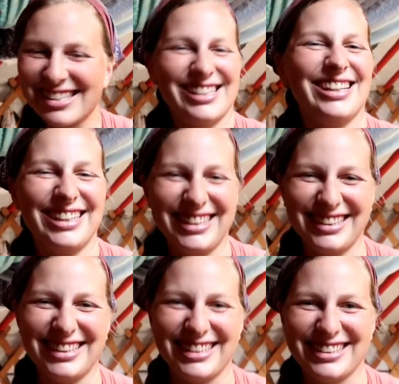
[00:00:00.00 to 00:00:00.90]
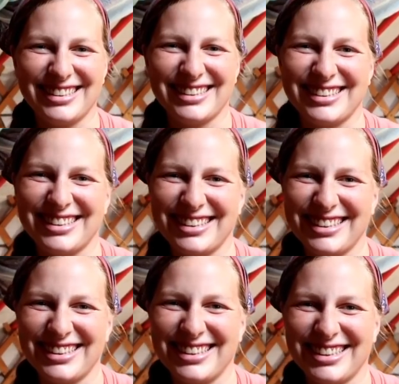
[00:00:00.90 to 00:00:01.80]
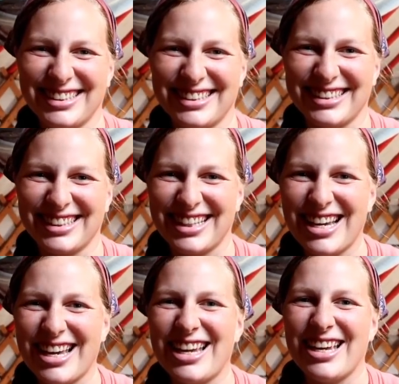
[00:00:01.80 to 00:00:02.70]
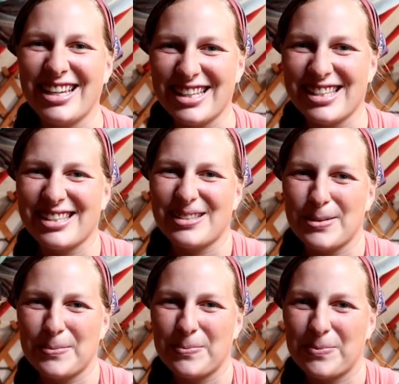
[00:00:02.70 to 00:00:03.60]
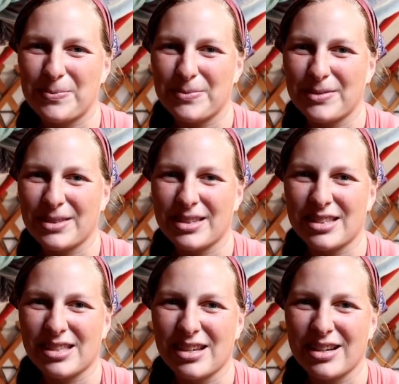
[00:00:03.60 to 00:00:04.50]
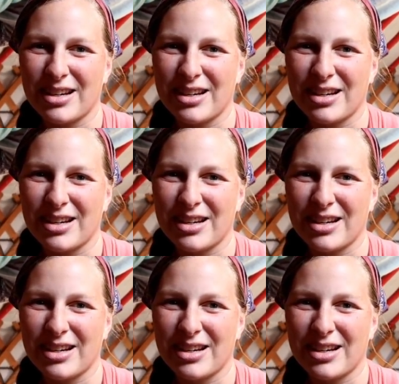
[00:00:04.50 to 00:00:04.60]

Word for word: Yeah, this has been so much fun. Thank you for letting us into your home. I know